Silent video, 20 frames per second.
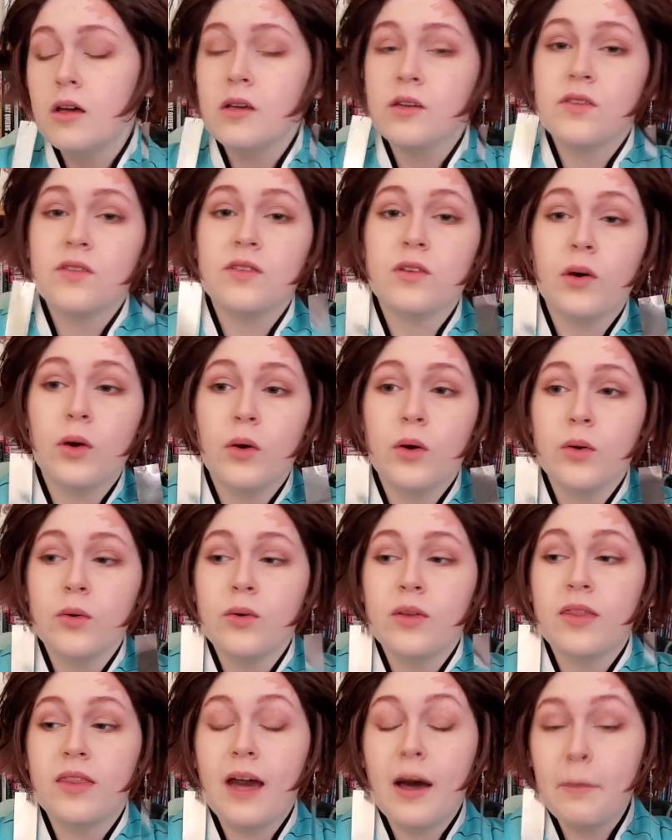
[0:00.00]
So
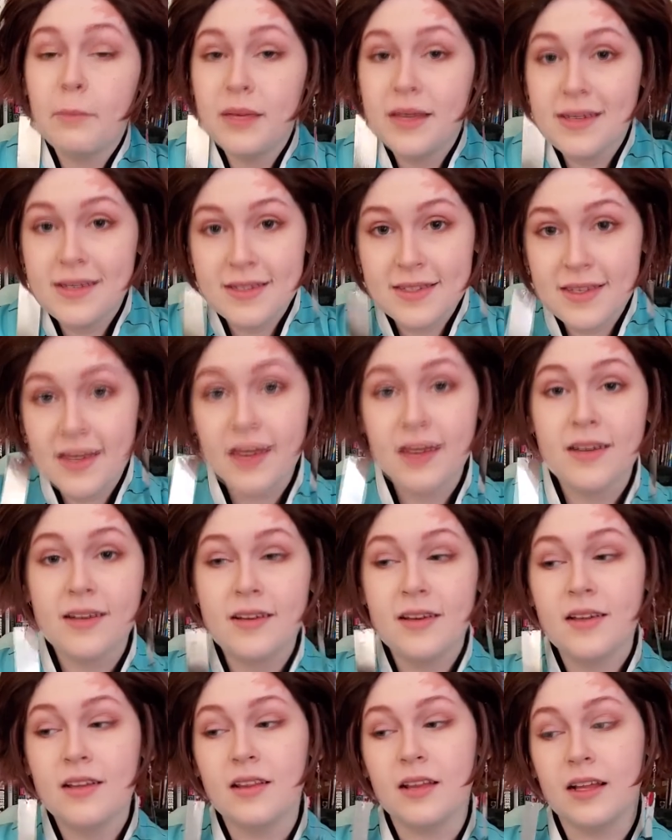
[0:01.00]
that being said,
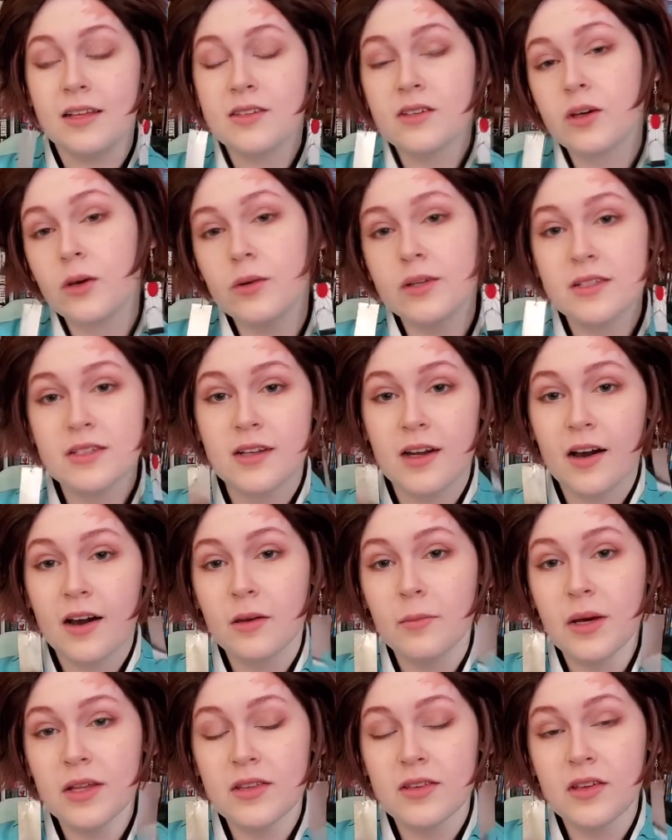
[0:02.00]
let's go into talking
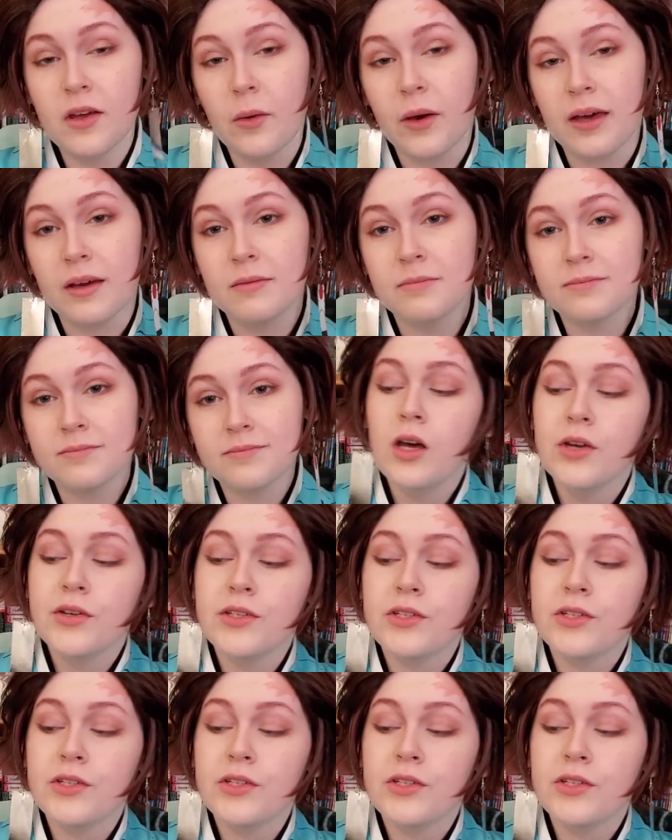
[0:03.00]
about the sewing.